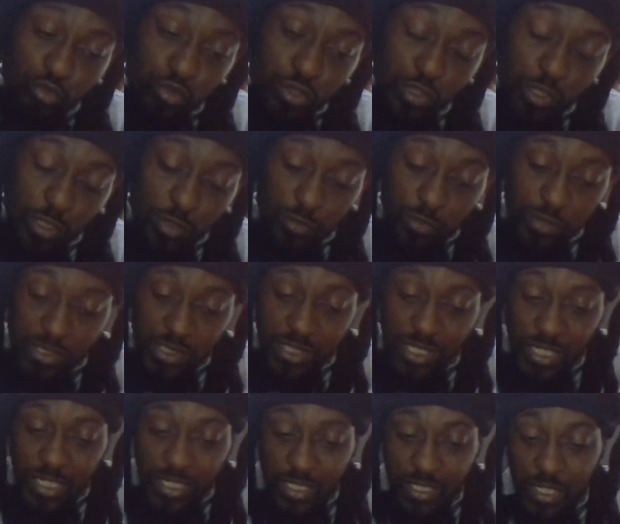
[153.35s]
So it's
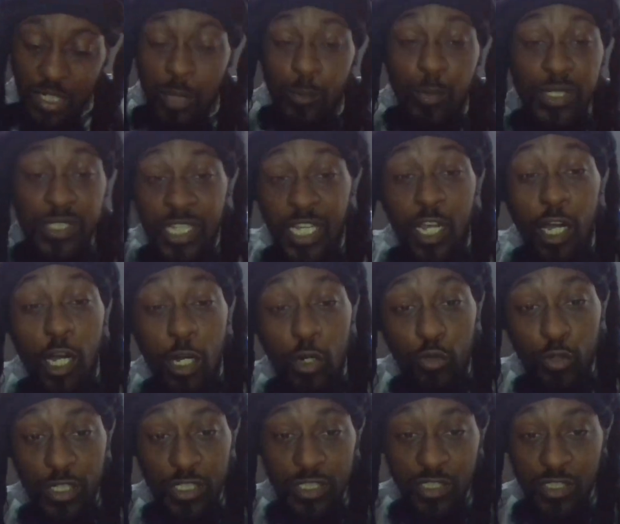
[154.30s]
like, but they
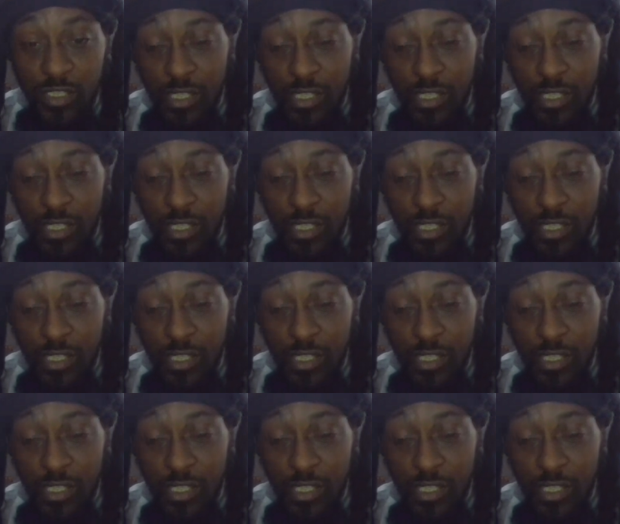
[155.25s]
always,